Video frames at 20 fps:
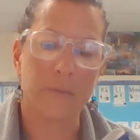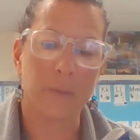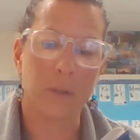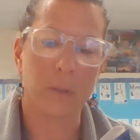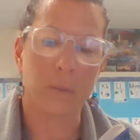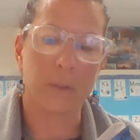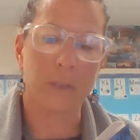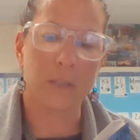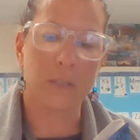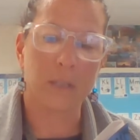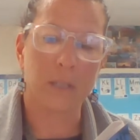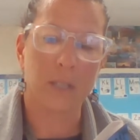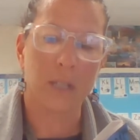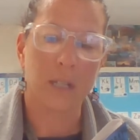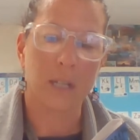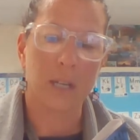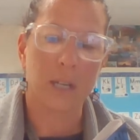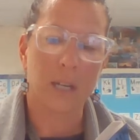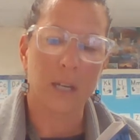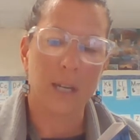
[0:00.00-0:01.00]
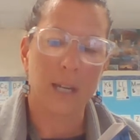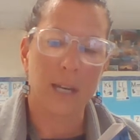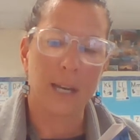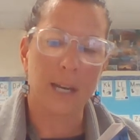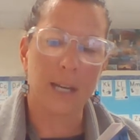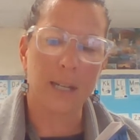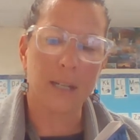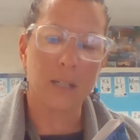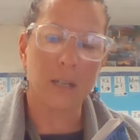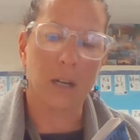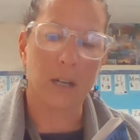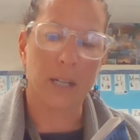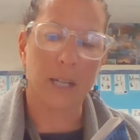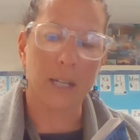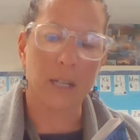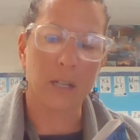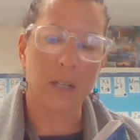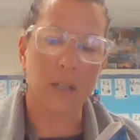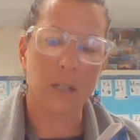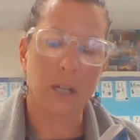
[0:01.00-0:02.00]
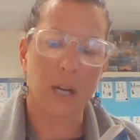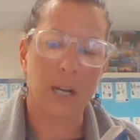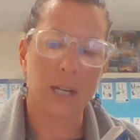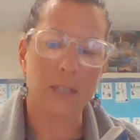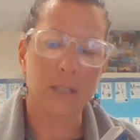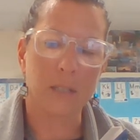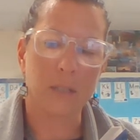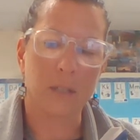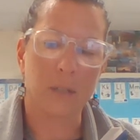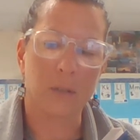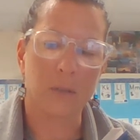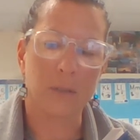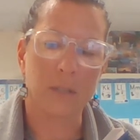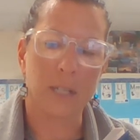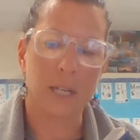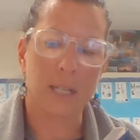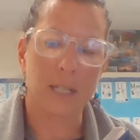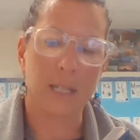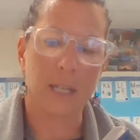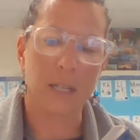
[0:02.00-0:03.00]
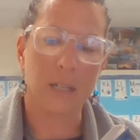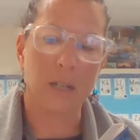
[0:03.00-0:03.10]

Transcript: moments, head nodding, cl- eyes closed, and yet